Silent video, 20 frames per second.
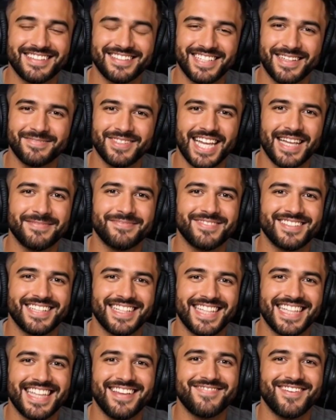sometimes
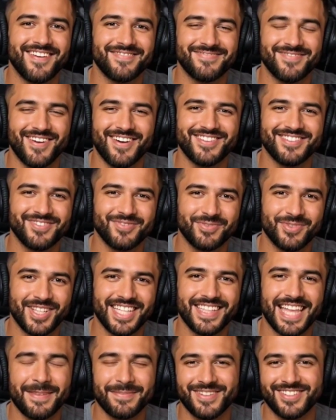even a first
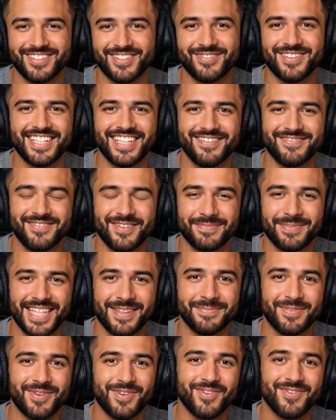real opportunity for
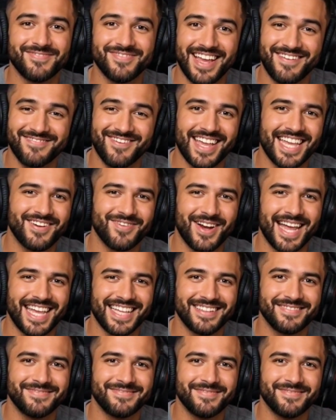people who've never had credit